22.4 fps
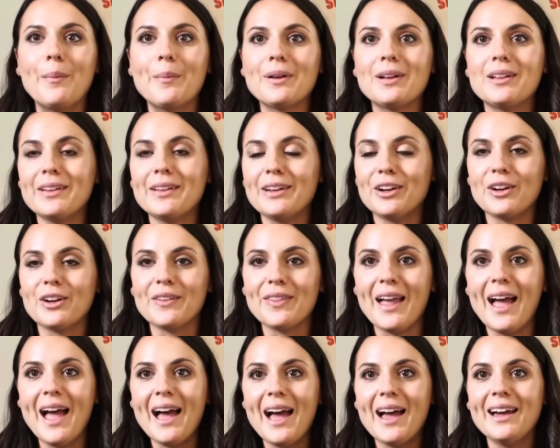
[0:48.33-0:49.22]
clear in the
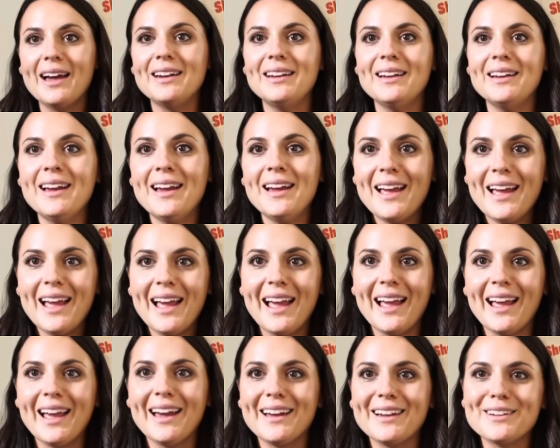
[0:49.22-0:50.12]
head,
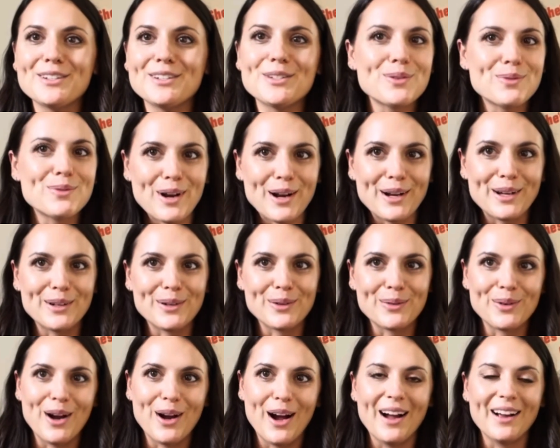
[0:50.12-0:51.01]
and ready to
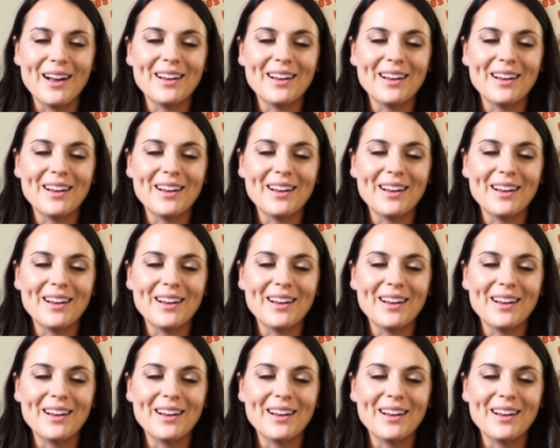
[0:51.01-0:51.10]
rock.